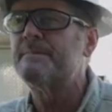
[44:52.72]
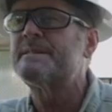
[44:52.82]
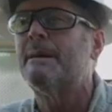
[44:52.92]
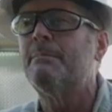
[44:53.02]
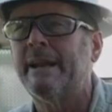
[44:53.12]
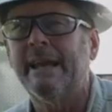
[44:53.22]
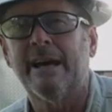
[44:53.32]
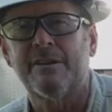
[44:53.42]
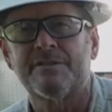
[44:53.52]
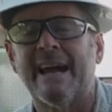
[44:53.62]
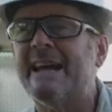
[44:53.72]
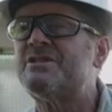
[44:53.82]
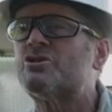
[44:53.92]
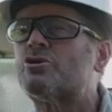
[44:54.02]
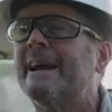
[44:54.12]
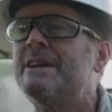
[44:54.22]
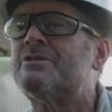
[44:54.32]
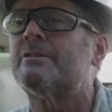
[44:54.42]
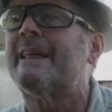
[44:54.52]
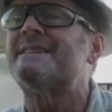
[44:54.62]
somebody else, a
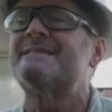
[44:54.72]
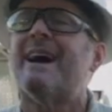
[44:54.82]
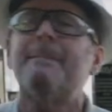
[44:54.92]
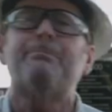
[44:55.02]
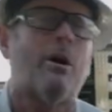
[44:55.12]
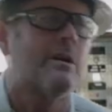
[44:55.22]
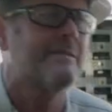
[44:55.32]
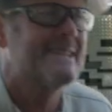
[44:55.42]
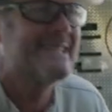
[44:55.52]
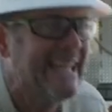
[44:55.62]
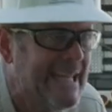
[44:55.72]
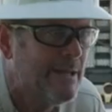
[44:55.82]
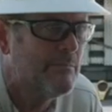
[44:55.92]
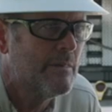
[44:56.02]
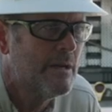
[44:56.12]
stranger that's not part of the team.